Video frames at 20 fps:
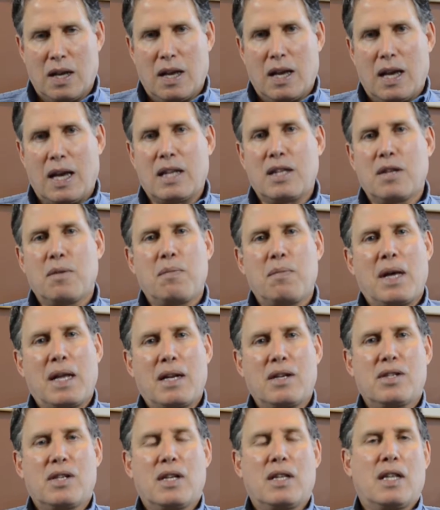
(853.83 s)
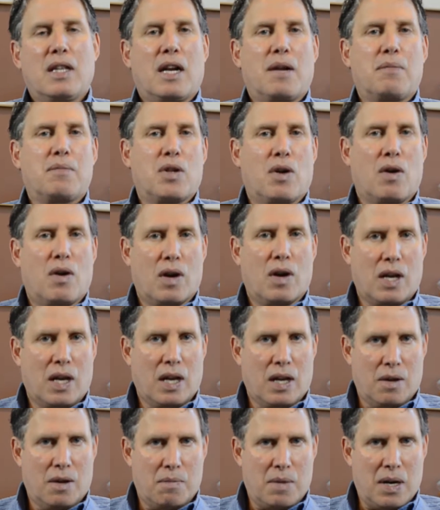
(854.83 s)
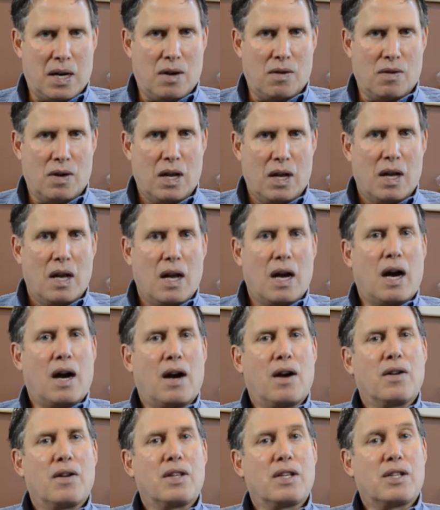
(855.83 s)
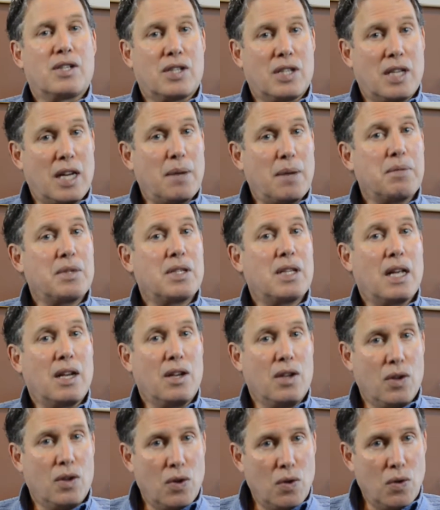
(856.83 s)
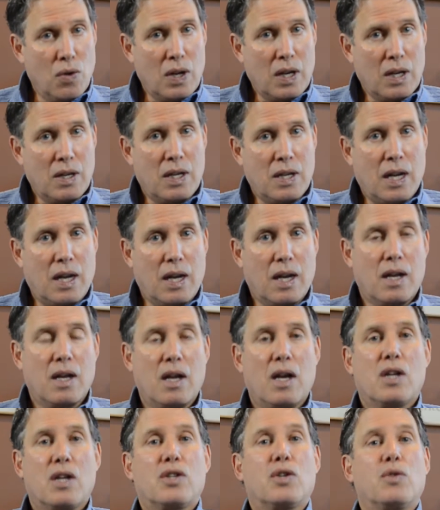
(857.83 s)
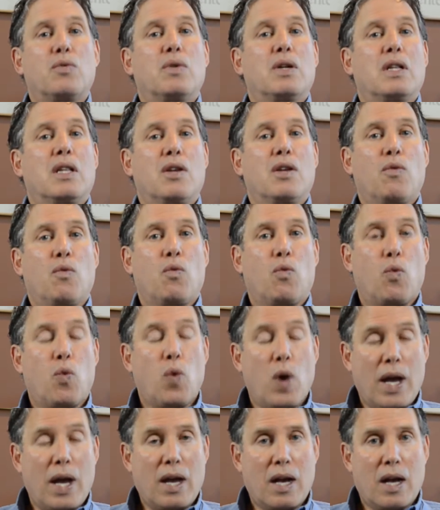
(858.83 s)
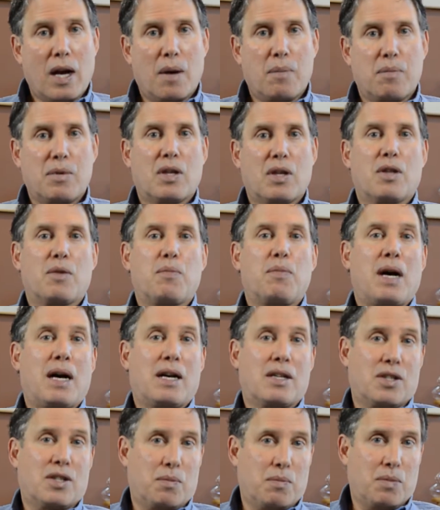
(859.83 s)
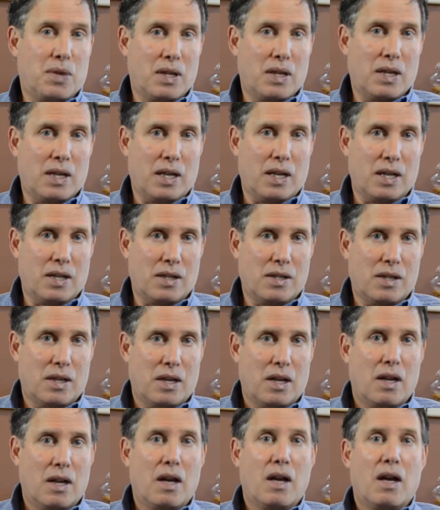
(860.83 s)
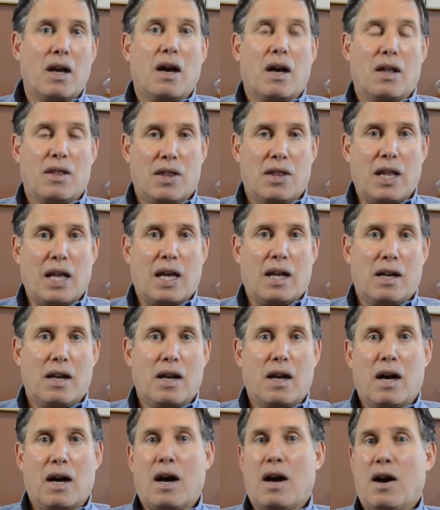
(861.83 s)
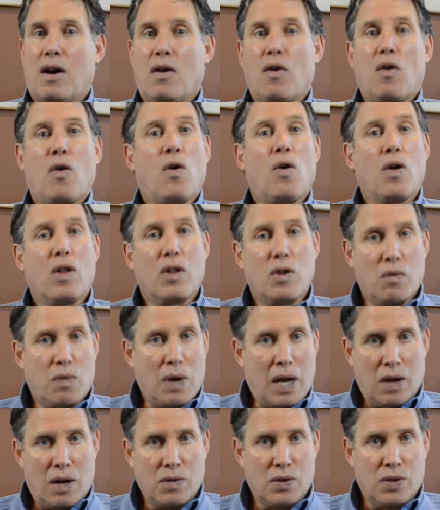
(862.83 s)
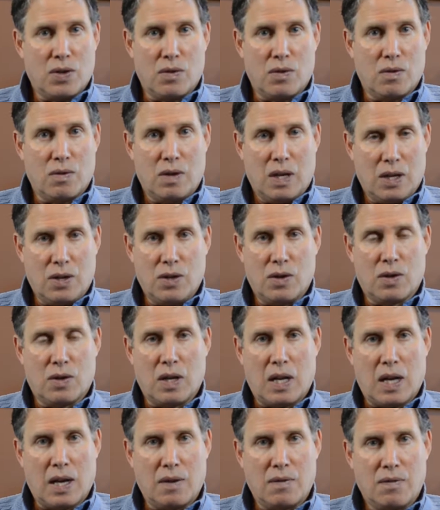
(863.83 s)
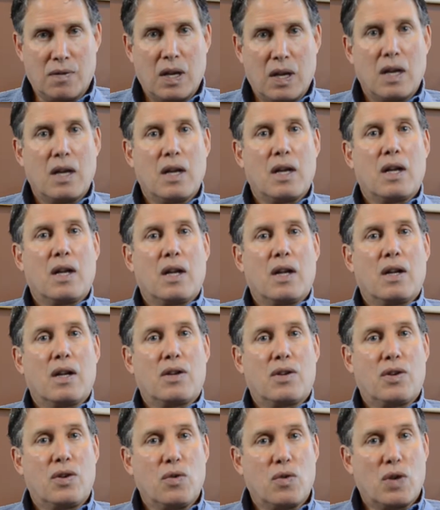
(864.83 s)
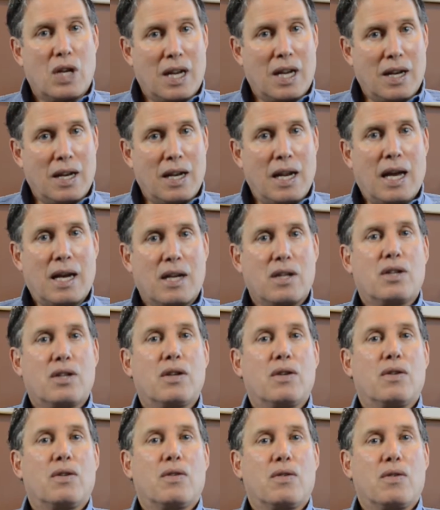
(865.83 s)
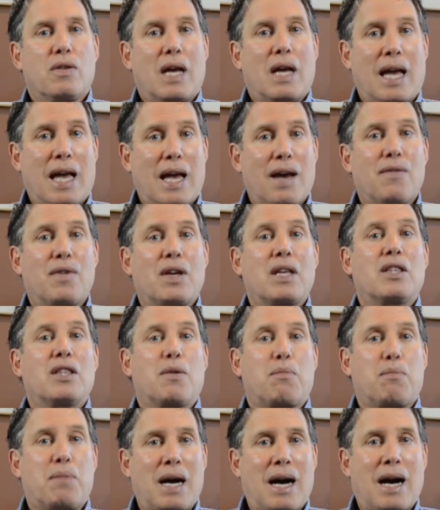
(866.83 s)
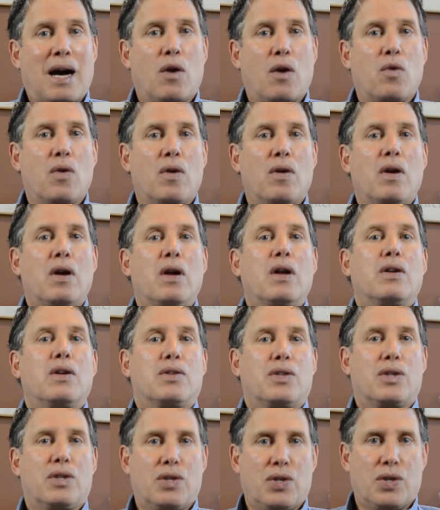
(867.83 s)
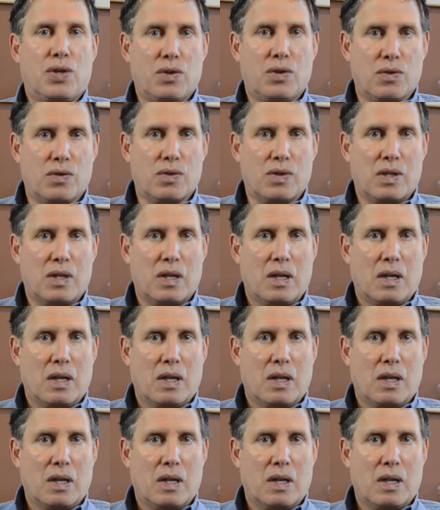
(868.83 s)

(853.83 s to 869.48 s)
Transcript: And the medicine that I'm talking about are the steps that you can take to really wake up to the possibilities that are all around you in your life, to connect to having the power to choose.